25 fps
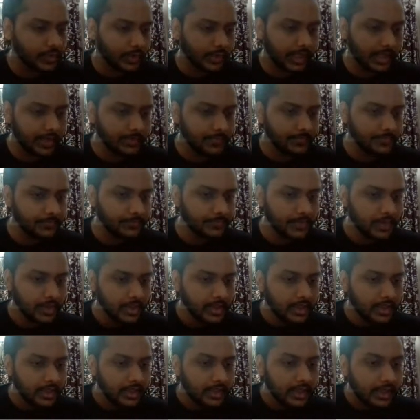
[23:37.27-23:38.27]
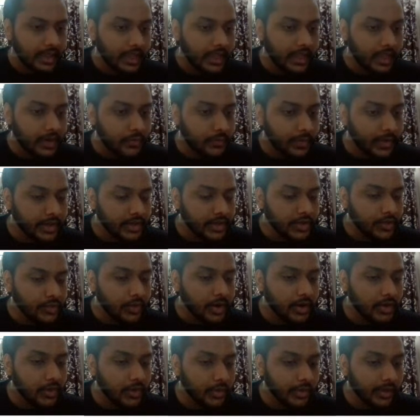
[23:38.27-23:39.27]
Okay? And when
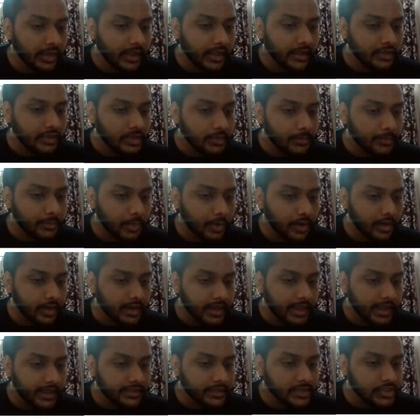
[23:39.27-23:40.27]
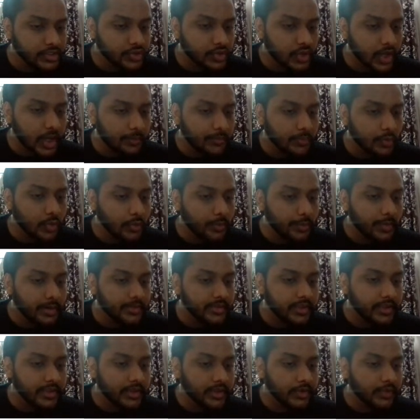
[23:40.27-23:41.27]
you are looking at the ball like this, to aap upar
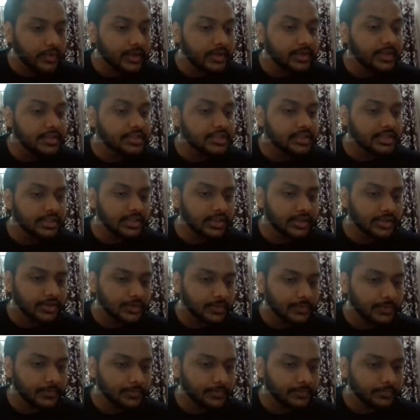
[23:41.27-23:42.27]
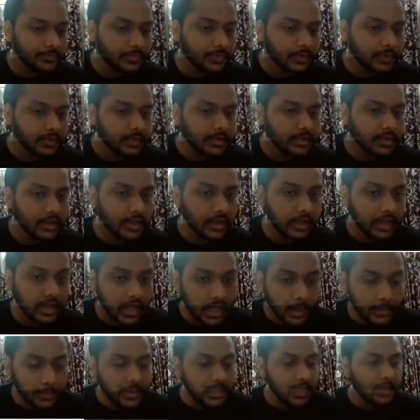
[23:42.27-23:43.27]
dekh rahe ho ya niche dekh rahe ho?
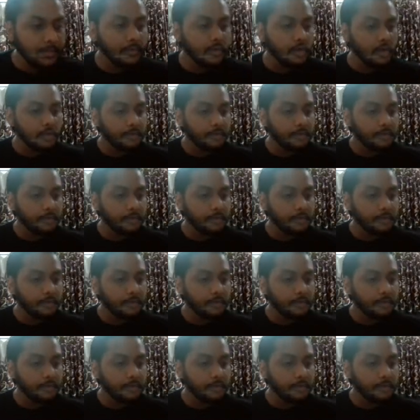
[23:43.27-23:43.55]
Abhi hum